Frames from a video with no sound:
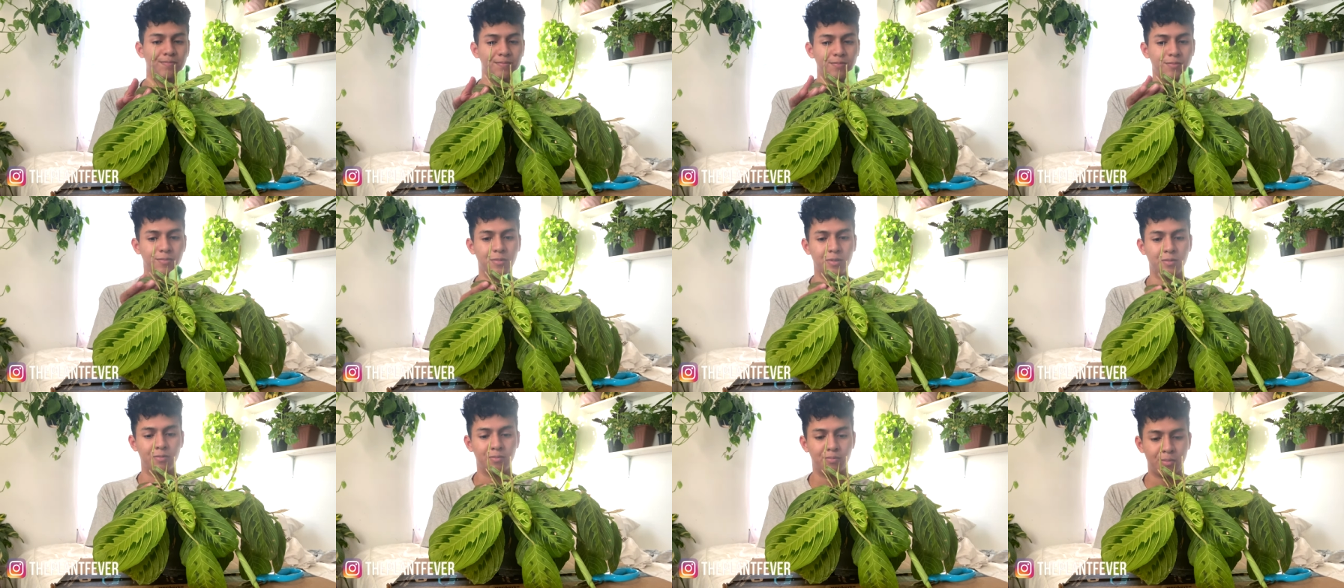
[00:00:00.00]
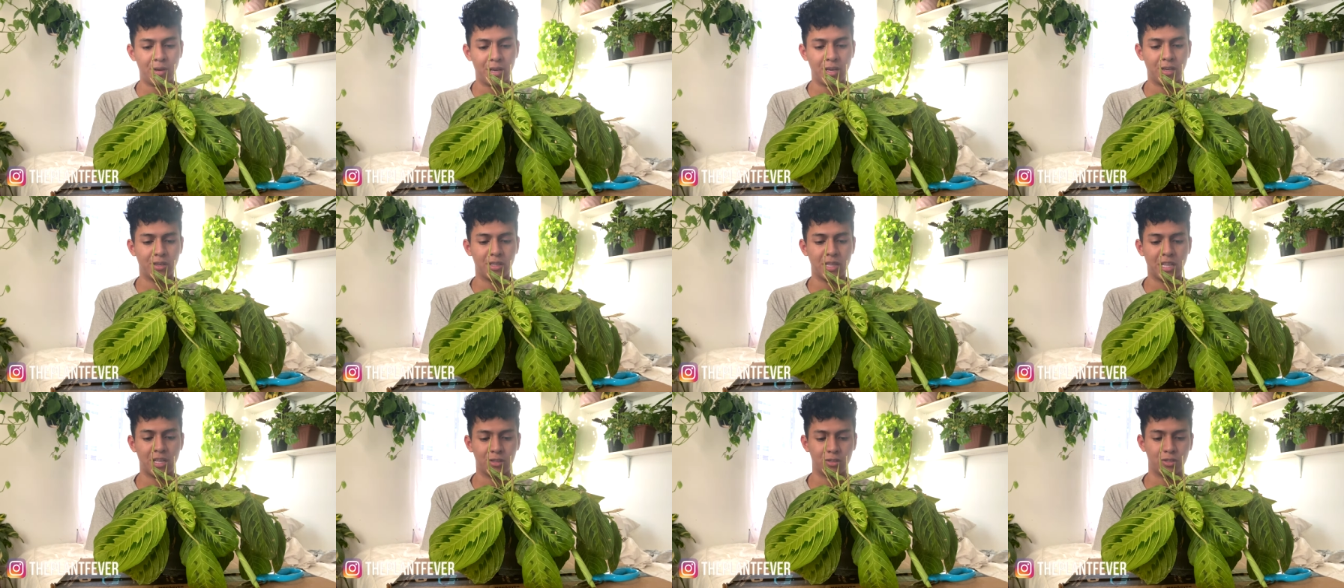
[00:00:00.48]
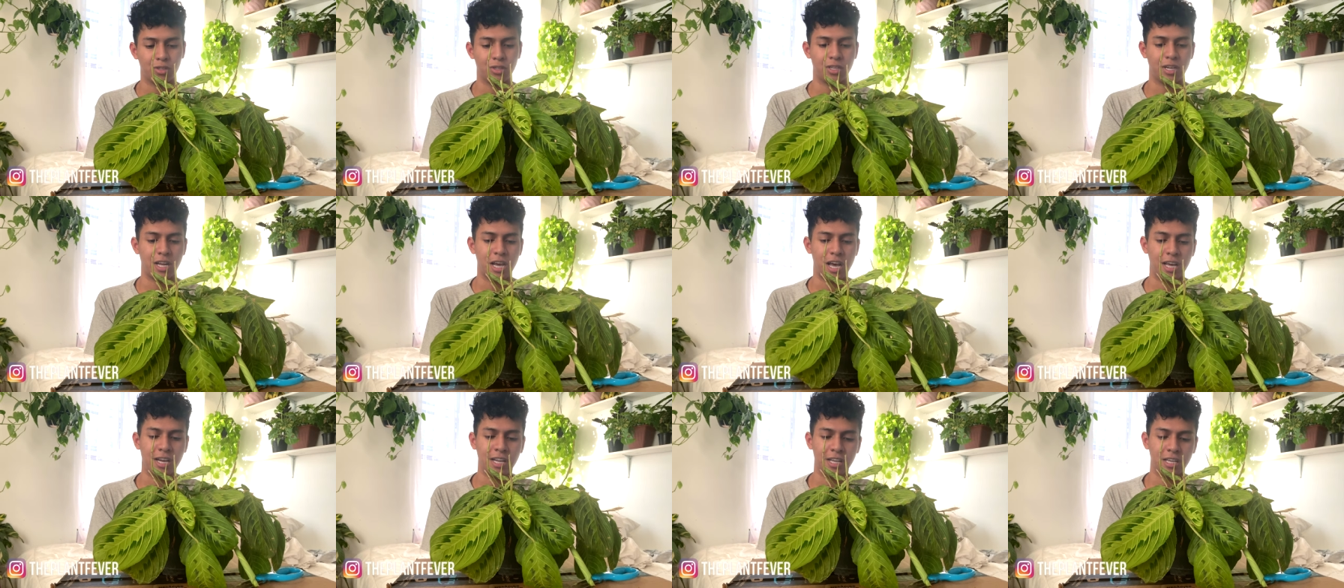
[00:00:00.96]
make, like, good
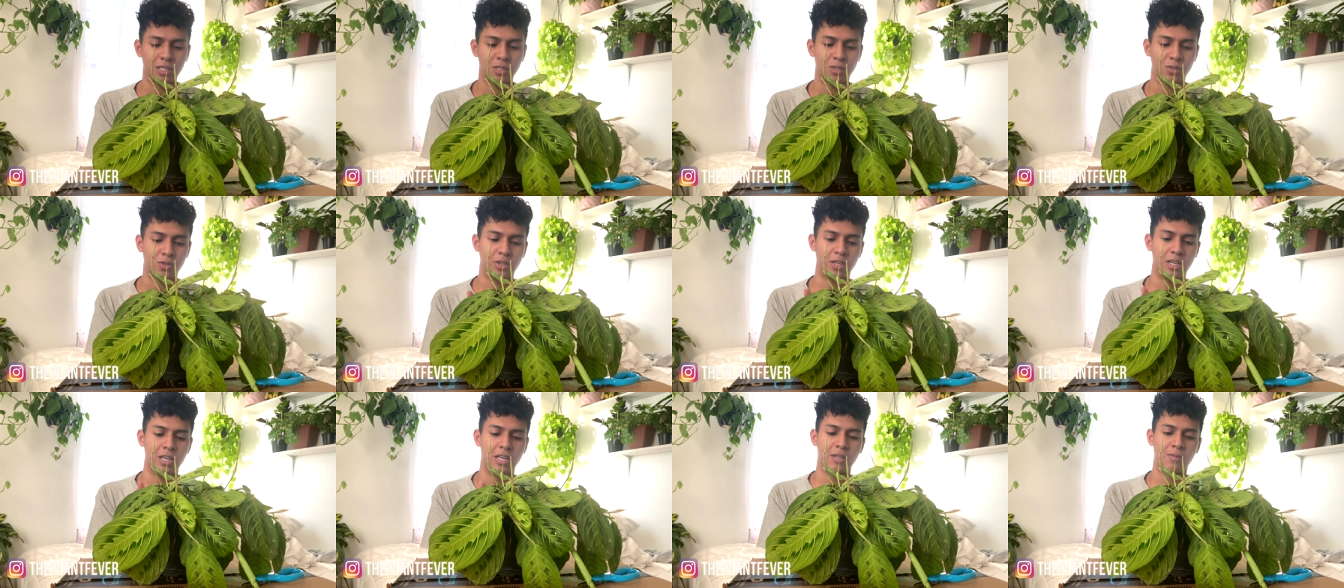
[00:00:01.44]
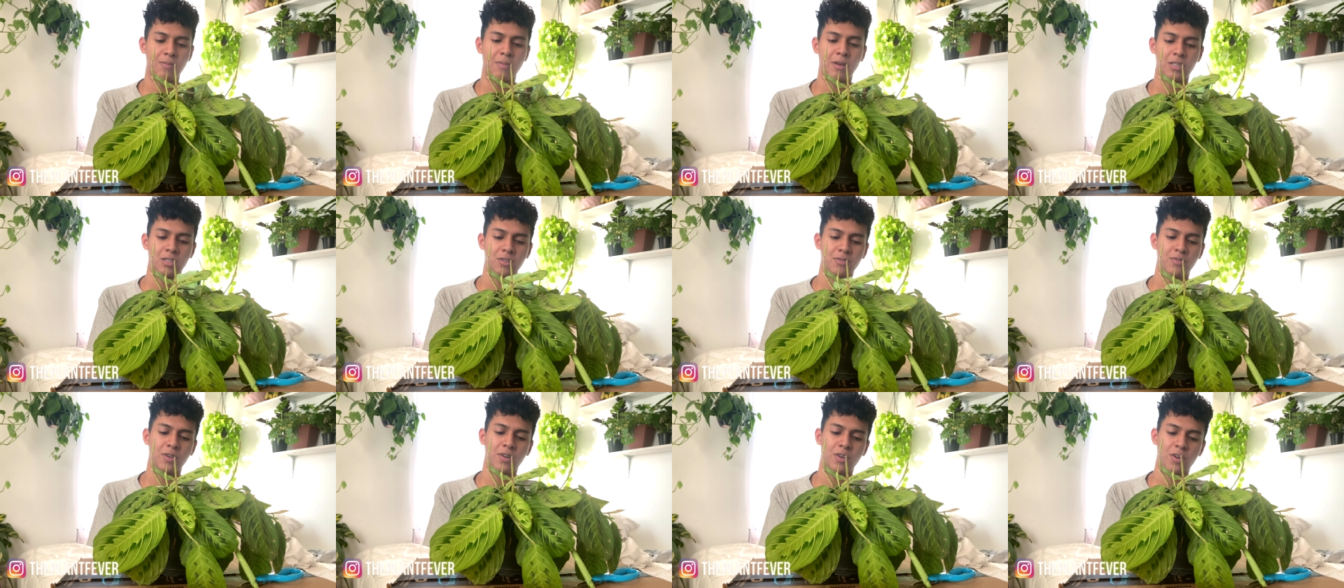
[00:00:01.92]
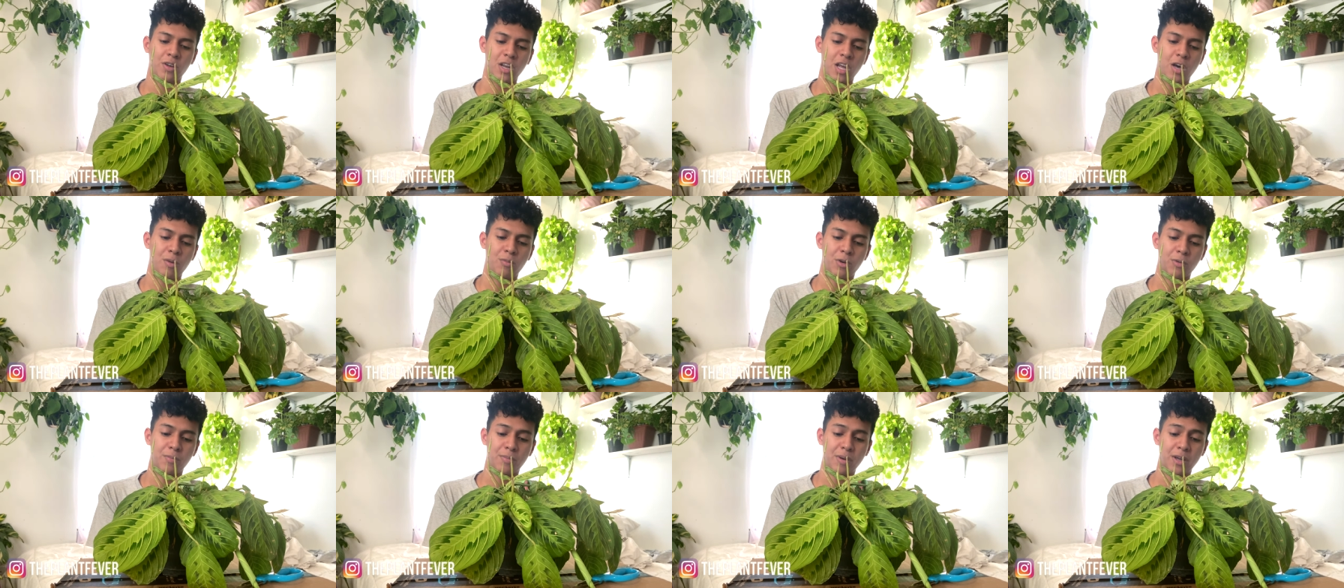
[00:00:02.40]
edits or, like, make the video a
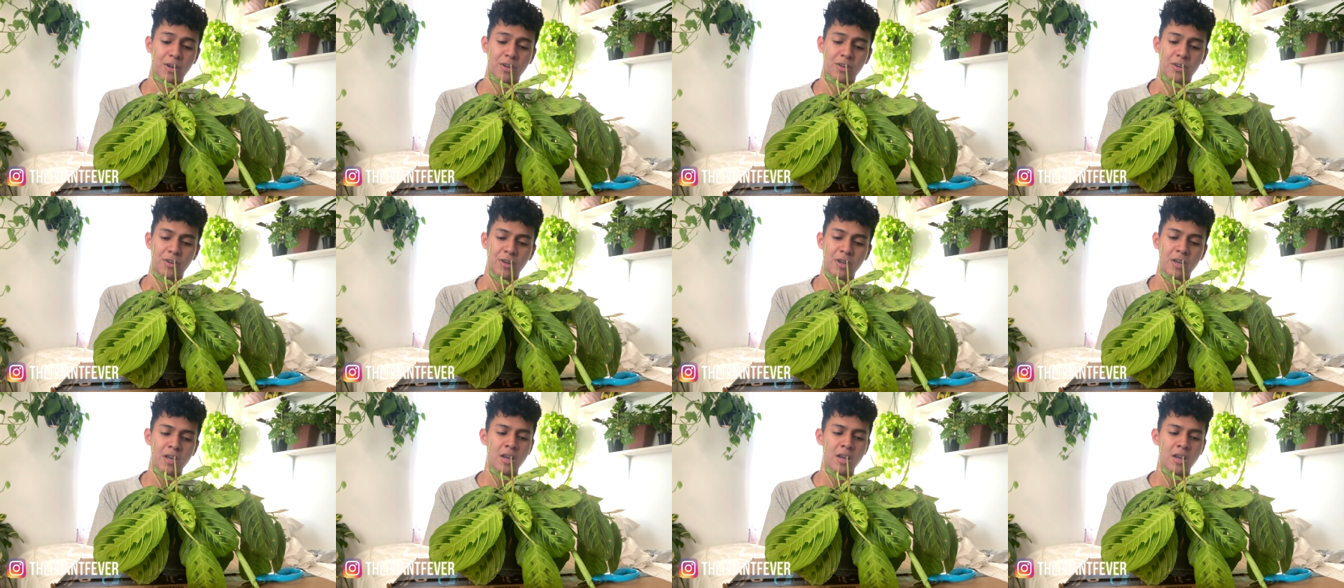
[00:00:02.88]
lot more better.